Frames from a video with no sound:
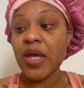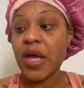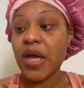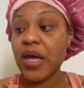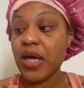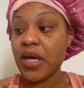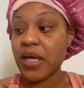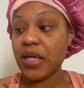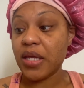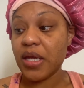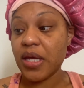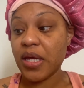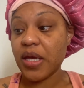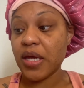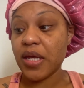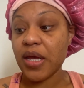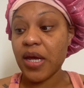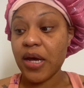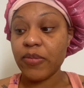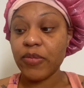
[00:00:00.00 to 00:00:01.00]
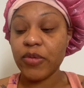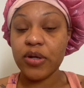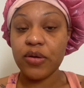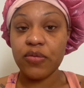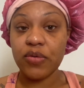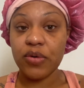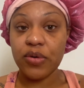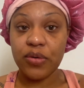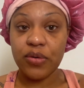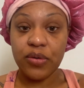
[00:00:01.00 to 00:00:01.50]
And then I'm going to
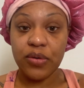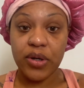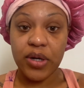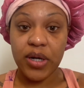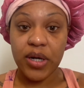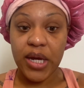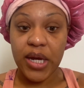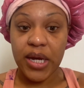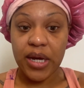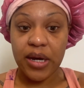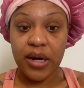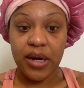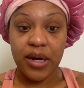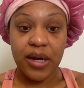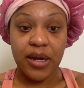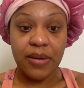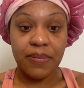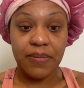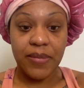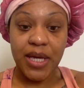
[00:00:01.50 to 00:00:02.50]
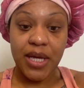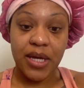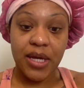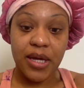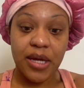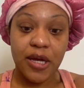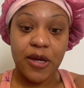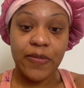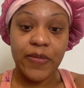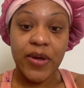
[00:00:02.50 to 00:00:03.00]
record hair and
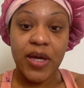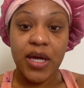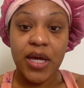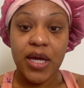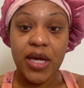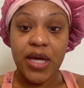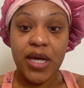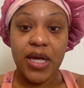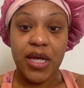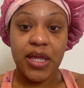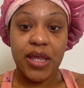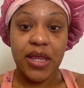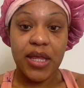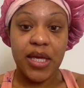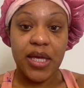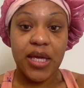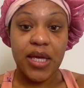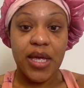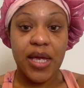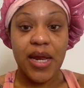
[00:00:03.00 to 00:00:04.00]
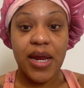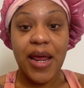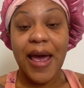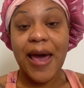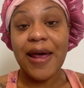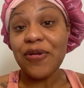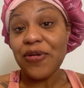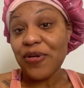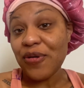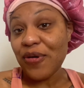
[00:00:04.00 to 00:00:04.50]
makeup and then I
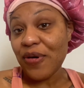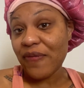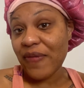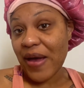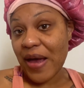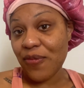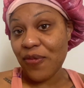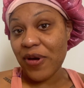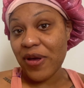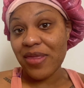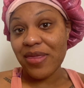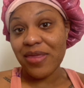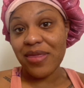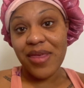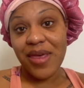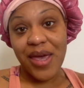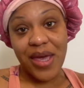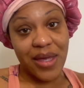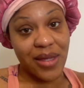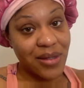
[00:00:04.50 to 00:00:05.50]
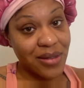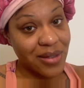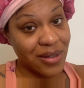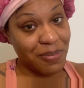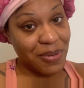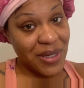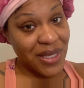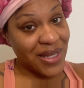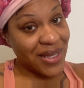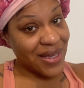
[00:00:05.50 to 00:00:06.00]
don't know if I want that to
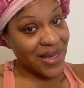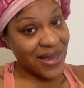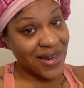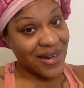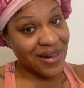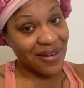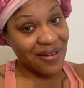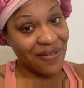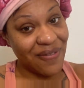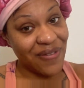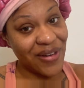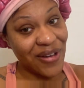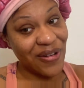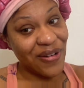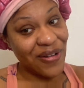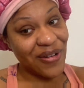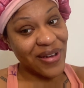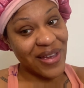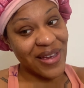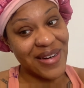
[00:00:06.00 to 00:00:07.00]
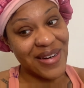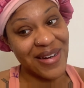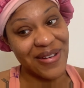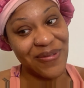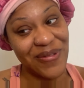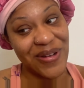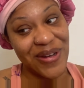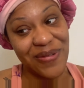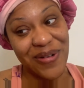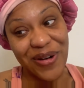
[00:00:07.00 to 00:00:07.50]
be the end of the vlog and then
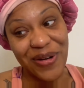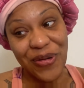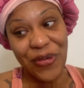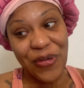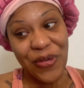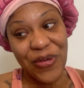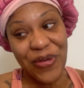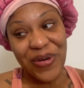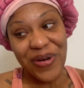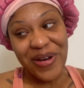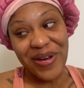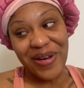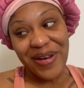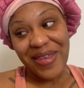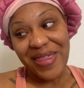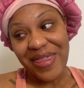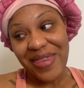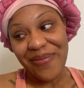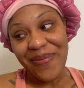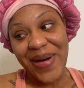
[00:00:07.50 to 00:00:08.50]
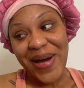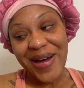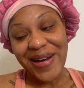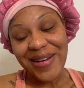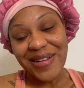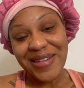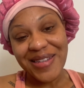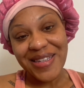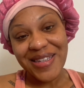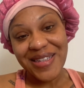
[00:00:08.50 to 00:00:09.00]
we record the
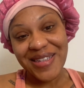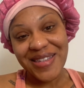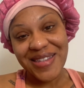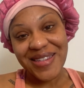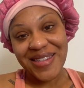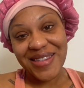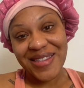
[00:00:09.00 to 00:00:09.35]
boxes.